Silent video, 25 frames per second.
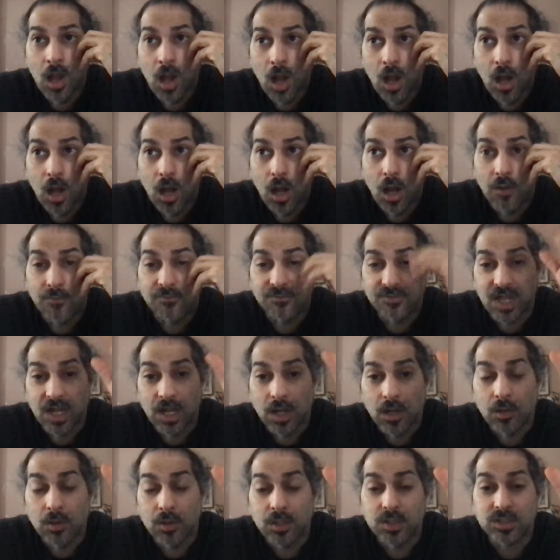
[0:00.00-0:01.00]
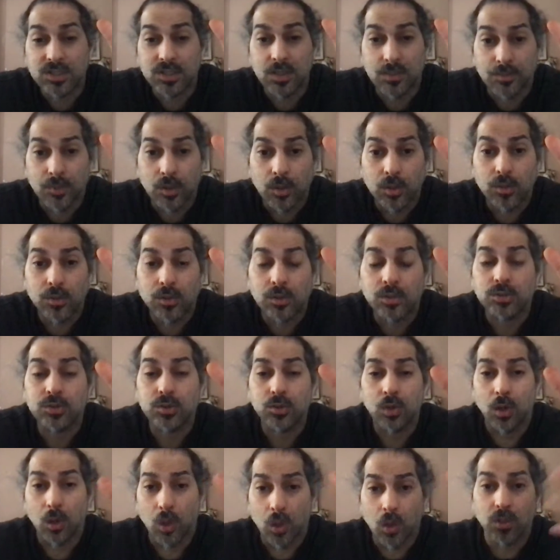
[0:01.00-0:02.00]
of terrorists and murderers who
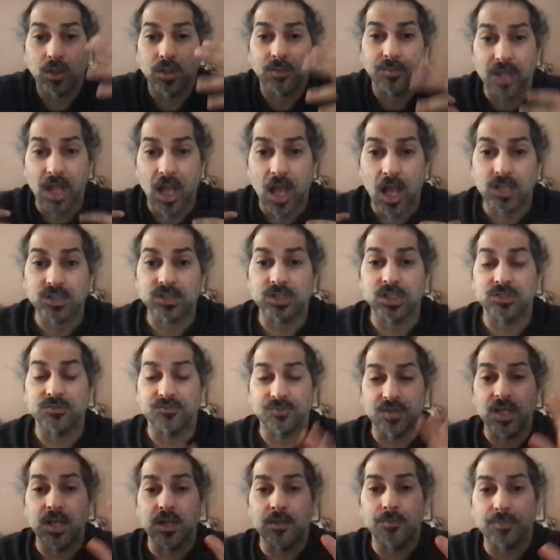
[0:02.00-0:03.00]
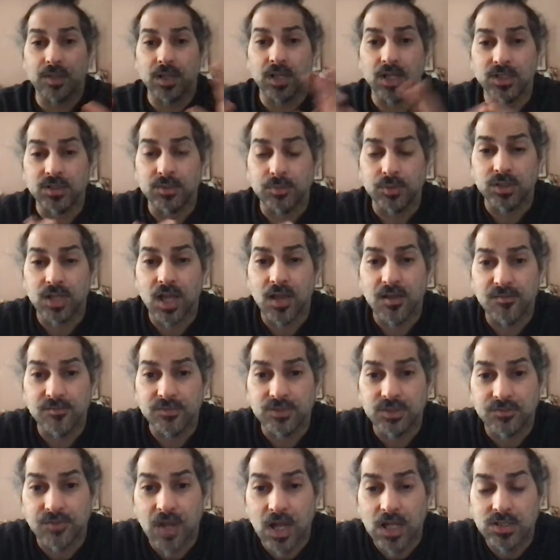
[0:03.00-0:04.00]
are holding me hostage via implantable di-
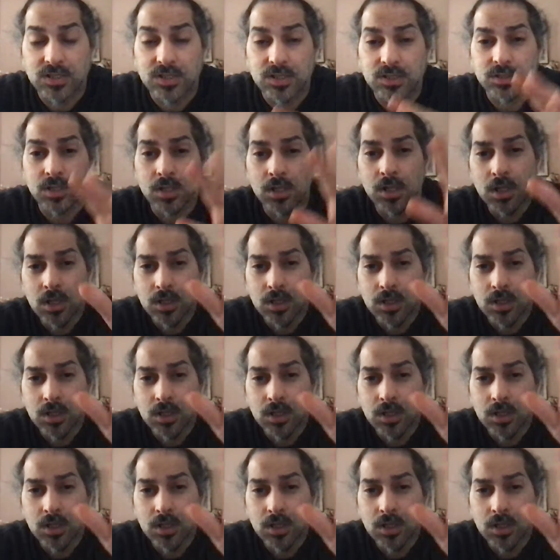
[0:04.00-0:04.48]
devices.